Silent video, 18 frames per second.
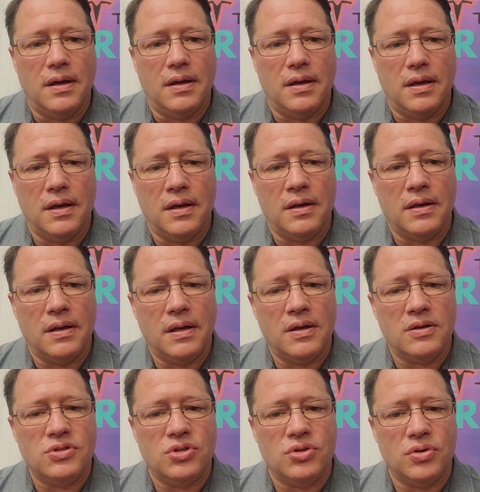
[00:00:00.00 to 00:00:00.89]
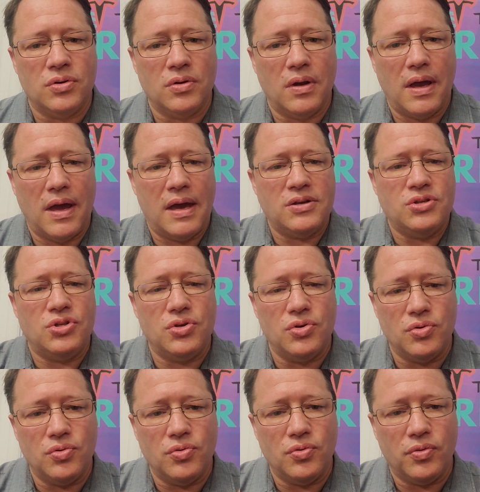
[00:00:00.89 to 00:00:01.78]
And as
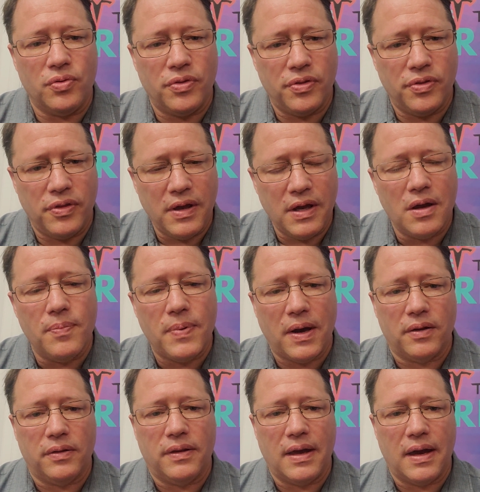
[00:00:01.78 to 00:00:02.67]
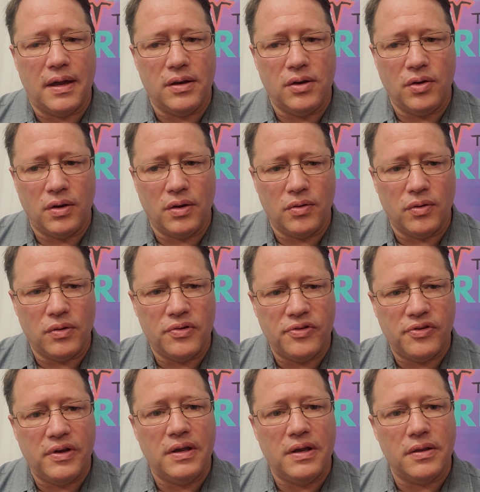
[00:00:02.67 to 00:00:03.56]
you think about that, you can
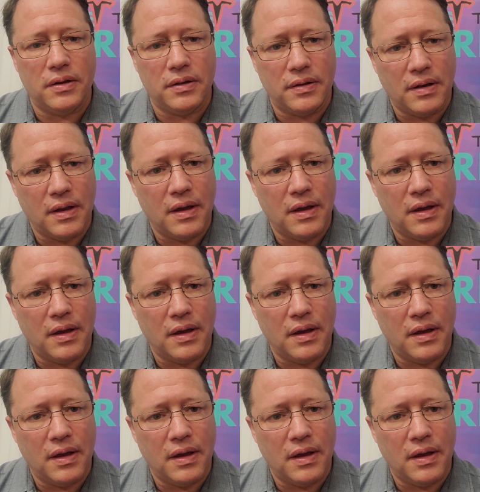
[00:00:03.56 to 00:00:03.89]
see that,